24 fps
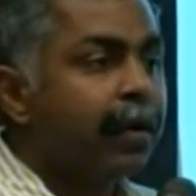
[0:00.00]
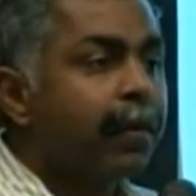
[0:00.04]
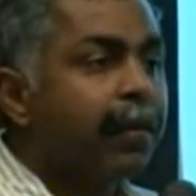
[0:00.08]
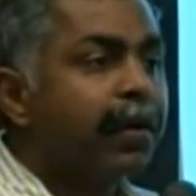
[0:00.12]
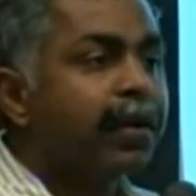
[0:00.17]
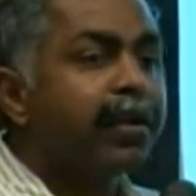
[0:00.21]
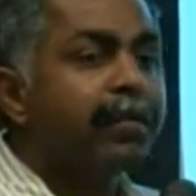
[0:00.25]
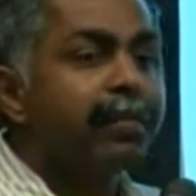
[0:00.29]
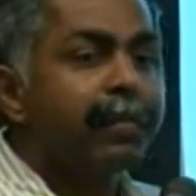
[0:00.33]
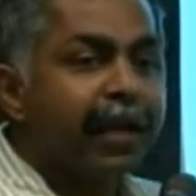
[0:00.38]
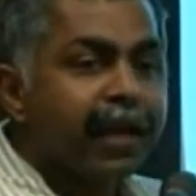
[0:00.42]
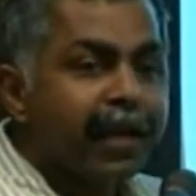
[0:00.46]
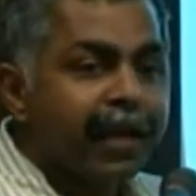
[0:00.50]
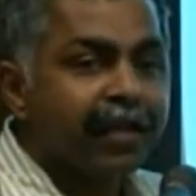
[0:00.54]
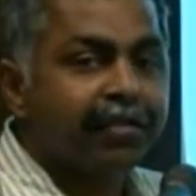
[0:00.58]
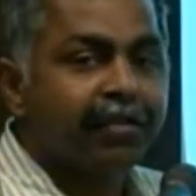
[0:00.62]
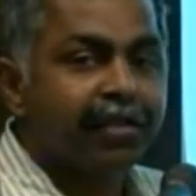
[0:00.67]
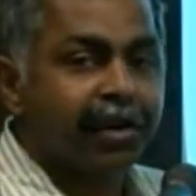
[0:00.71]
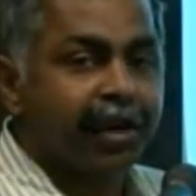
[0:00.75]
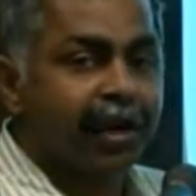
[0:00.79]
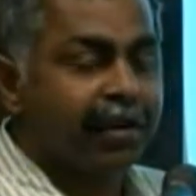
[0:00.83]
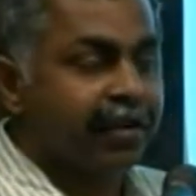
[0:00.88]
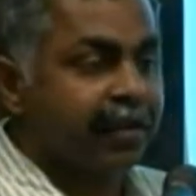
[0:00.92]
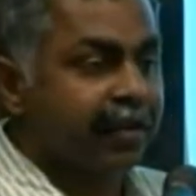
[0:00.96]
in many other
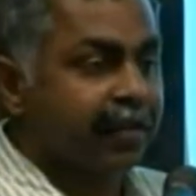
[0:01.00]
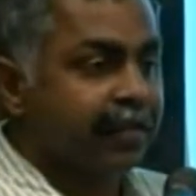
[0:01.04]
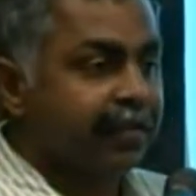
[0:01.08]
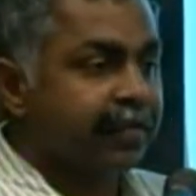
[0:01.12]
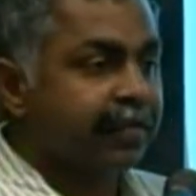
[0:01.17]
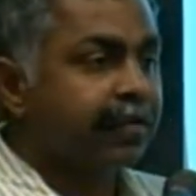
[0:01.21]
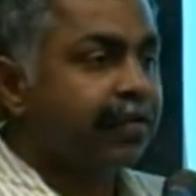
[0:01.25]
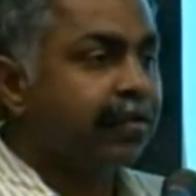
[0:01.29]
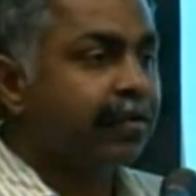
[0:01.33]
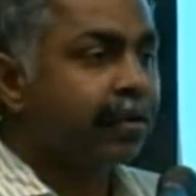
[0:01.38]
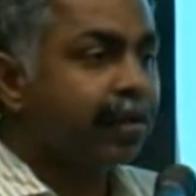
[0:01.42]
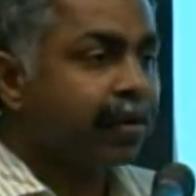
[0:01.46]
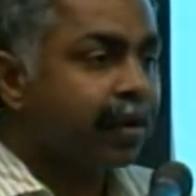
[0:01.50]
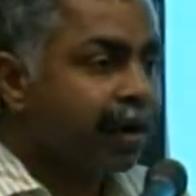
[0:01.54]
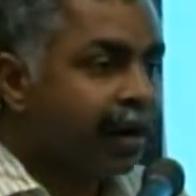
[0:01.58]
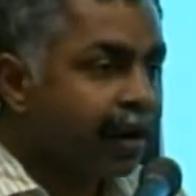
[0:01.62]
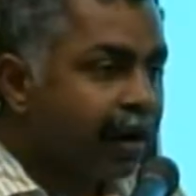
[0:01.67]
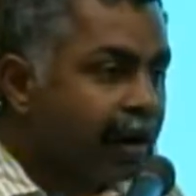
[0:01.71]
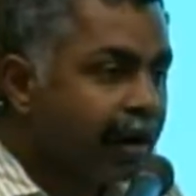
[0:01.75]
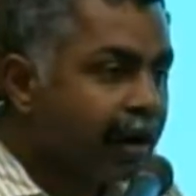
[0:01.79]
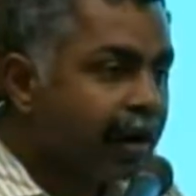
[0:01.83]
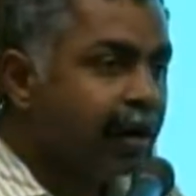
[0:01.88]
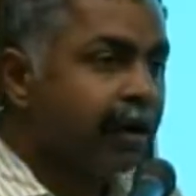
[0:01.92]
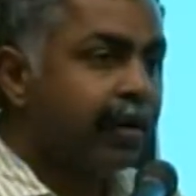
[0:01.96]
countries
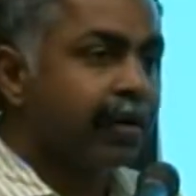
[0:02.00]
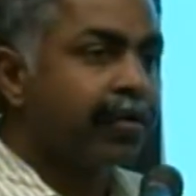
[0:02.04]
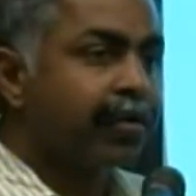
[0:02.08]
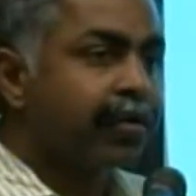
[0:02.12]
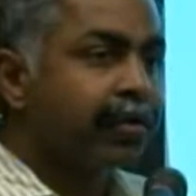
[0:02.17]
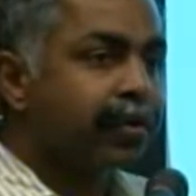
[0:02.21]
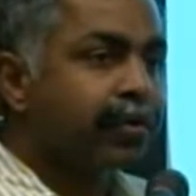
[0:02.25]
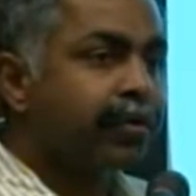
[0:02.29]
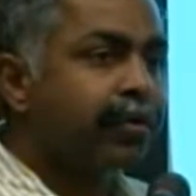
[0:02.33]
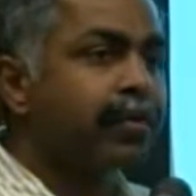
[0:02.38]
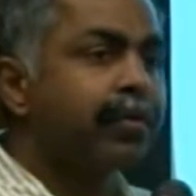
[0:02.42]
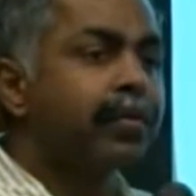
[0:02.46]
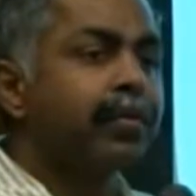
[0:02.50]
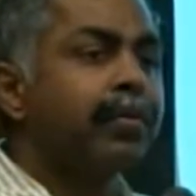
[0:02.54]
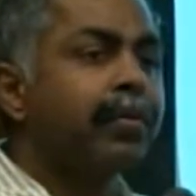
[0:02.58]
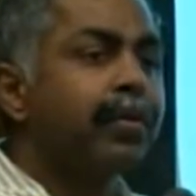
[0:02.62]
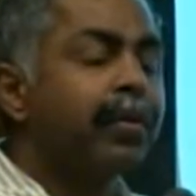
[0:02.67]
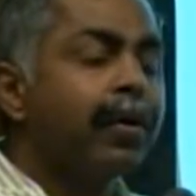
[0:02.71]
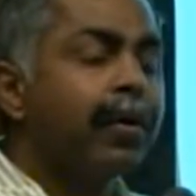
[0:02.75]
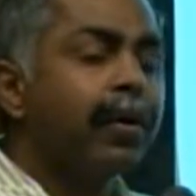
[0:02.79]
to, to, to